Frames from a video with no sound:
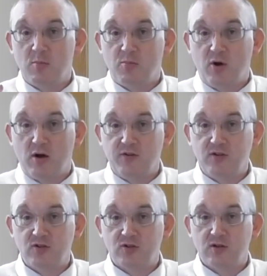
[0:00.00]

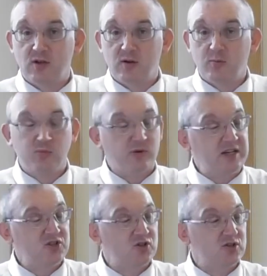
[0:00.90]
prophets,
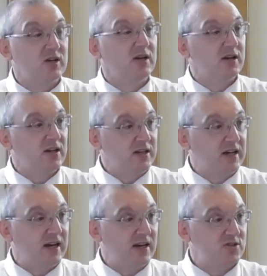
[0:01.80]
priests, and
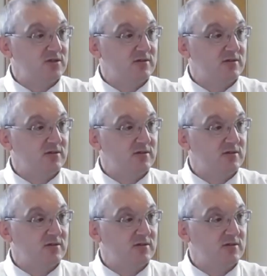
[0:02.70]
kings.